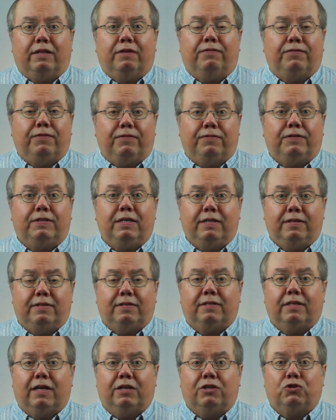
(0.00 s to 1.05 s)
the 15th
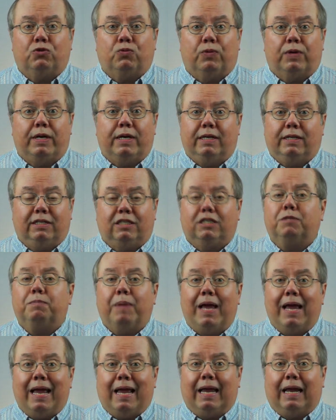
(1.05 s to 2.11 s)
century in
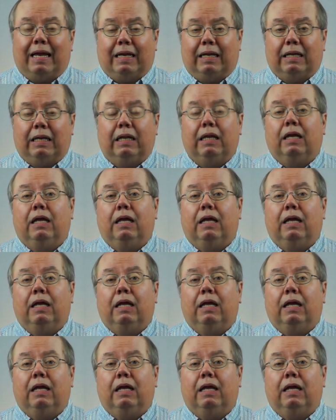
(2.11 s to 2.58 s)
Spain.